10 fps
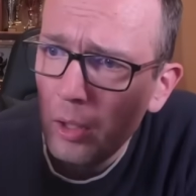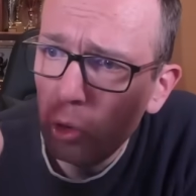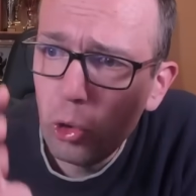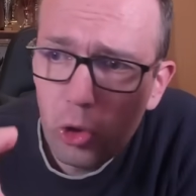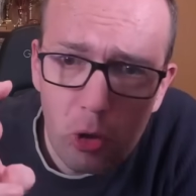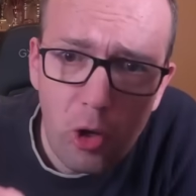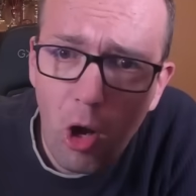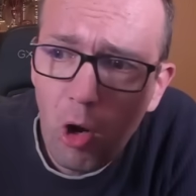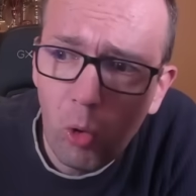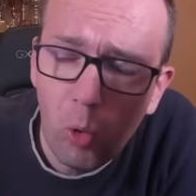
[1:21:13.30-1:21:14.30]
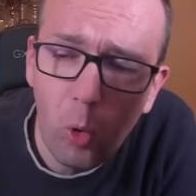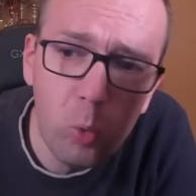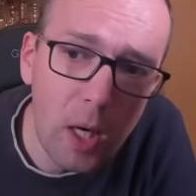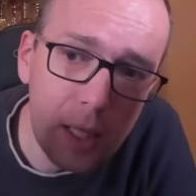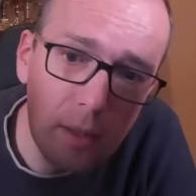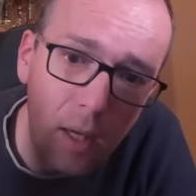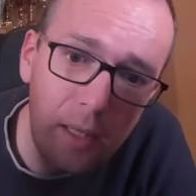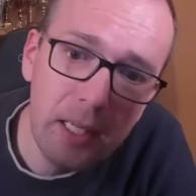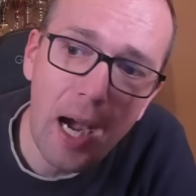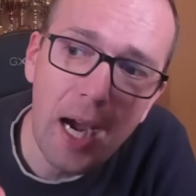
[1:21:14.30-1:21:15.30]
Do you know what
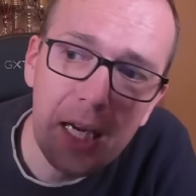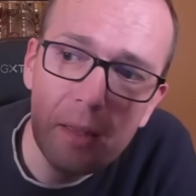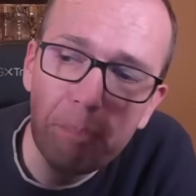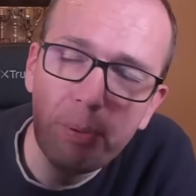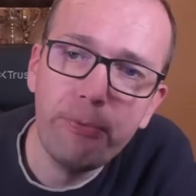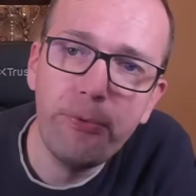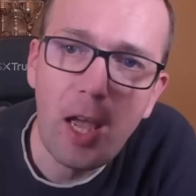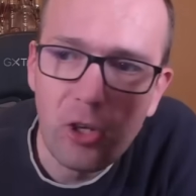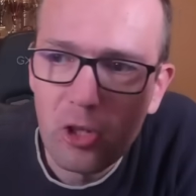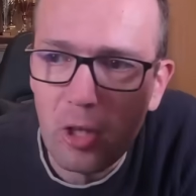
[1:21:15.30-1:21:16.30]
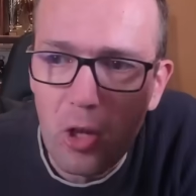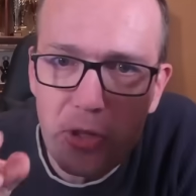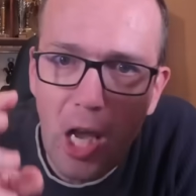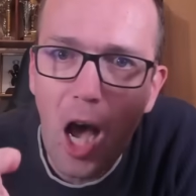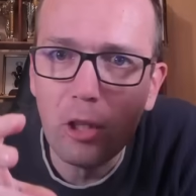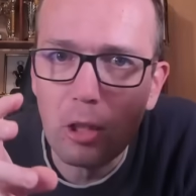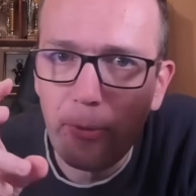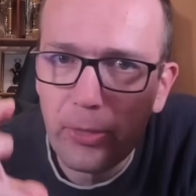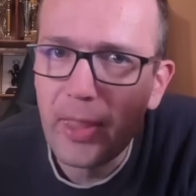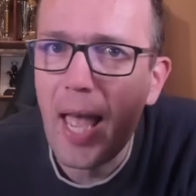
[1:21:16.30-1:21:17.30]
9 professionals out
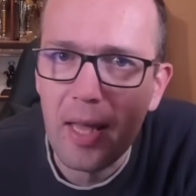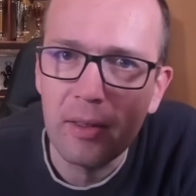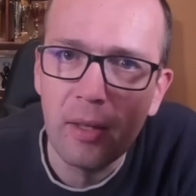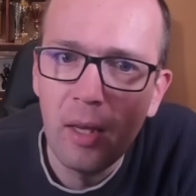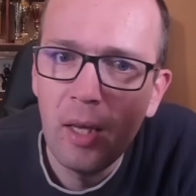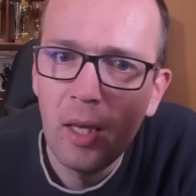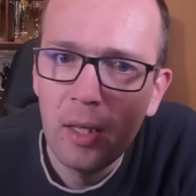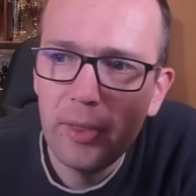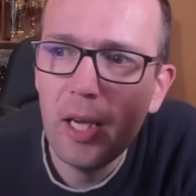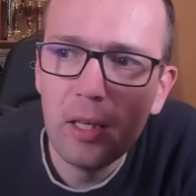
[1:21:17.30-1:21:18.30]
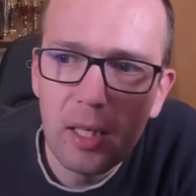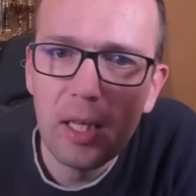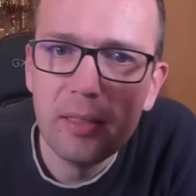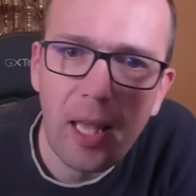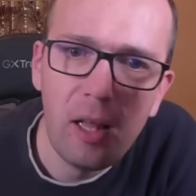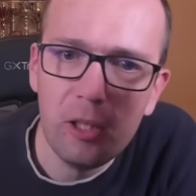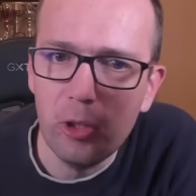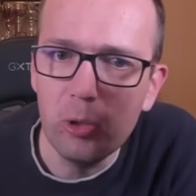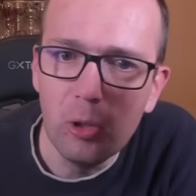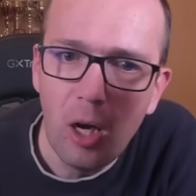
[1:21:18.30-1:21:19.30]
of 10, they're going to tell
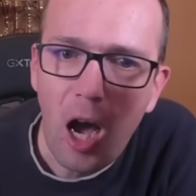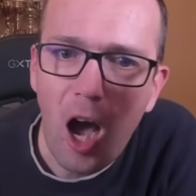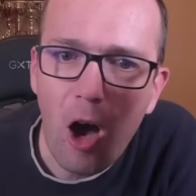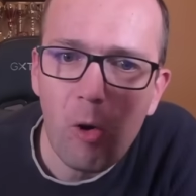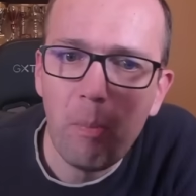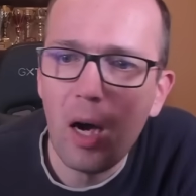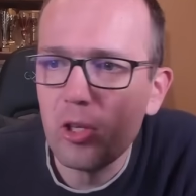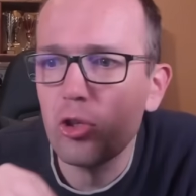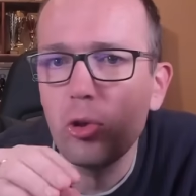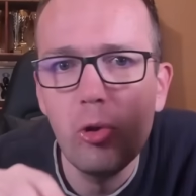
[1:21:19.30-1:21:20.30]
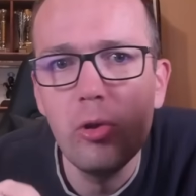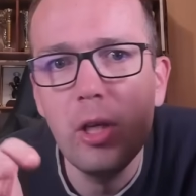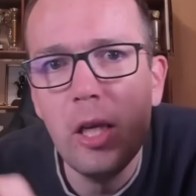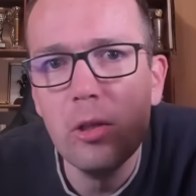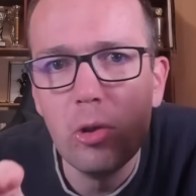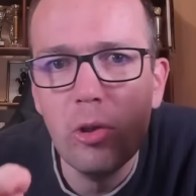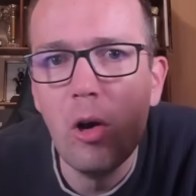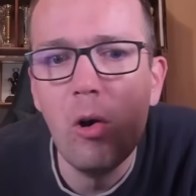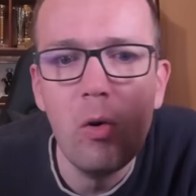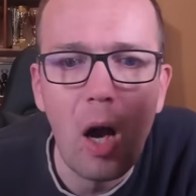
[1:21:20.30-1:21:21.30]
you how much do you need to
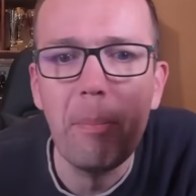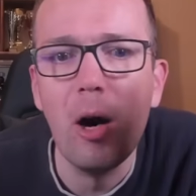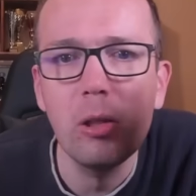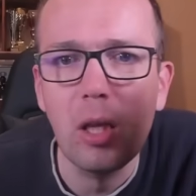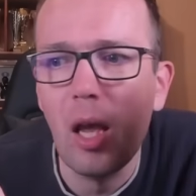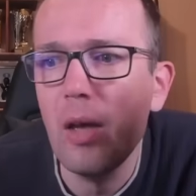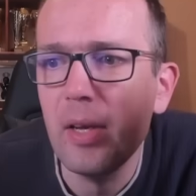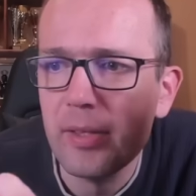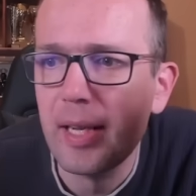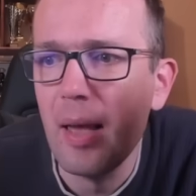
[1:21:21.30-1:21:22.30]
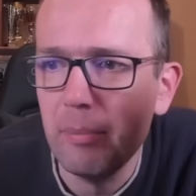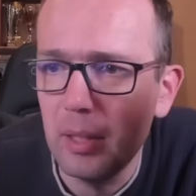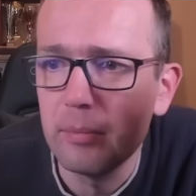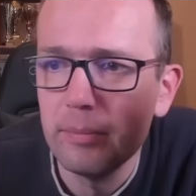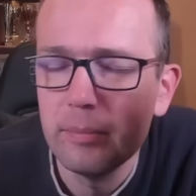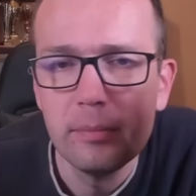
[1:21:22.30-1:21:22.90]
know about the Evans Gambit?